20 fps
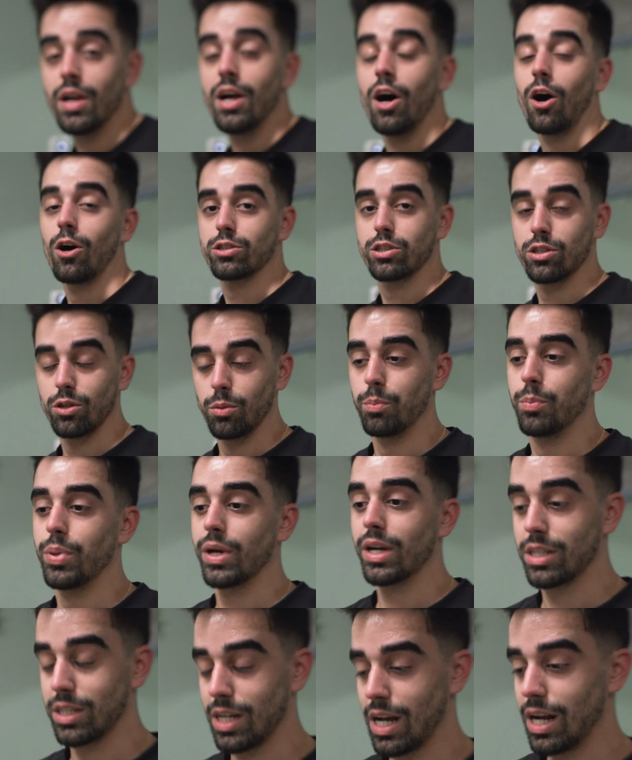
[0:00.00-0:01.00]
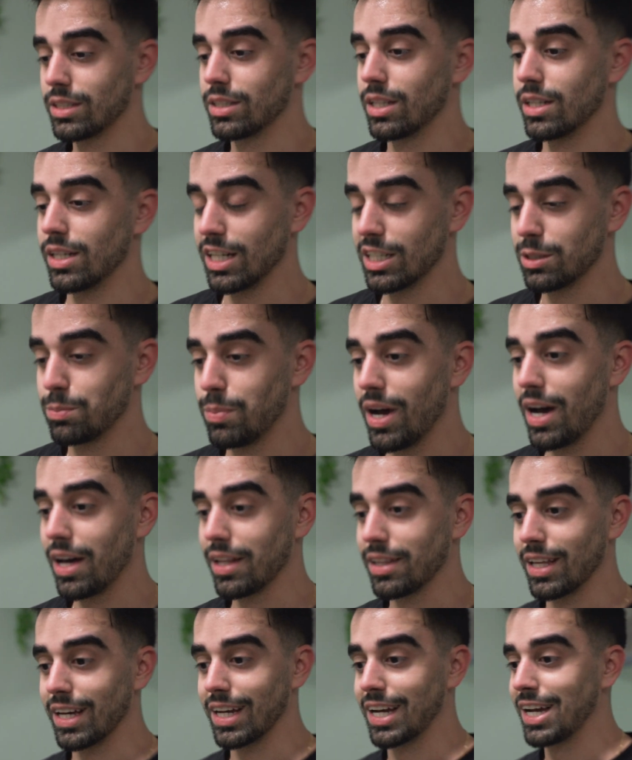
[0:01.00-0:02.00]
Also, big shout out to the ice
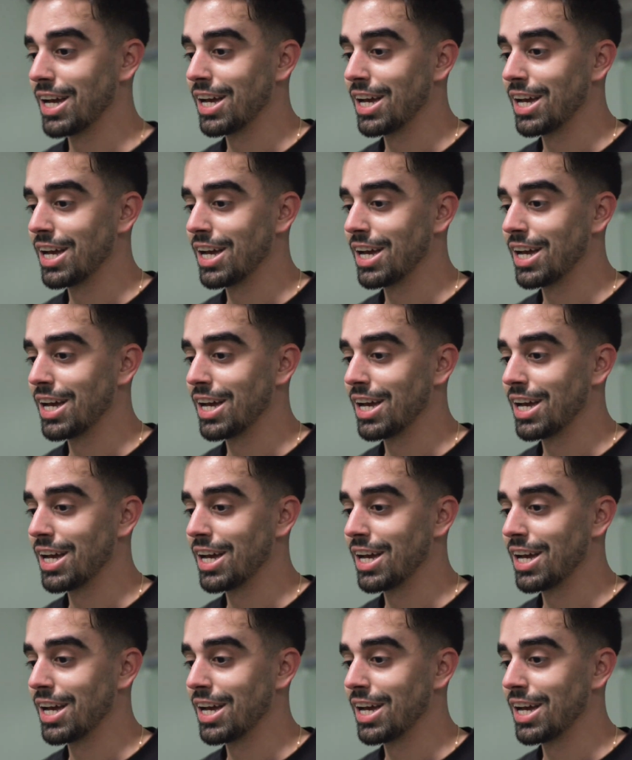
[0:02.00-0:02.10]
bath. Like,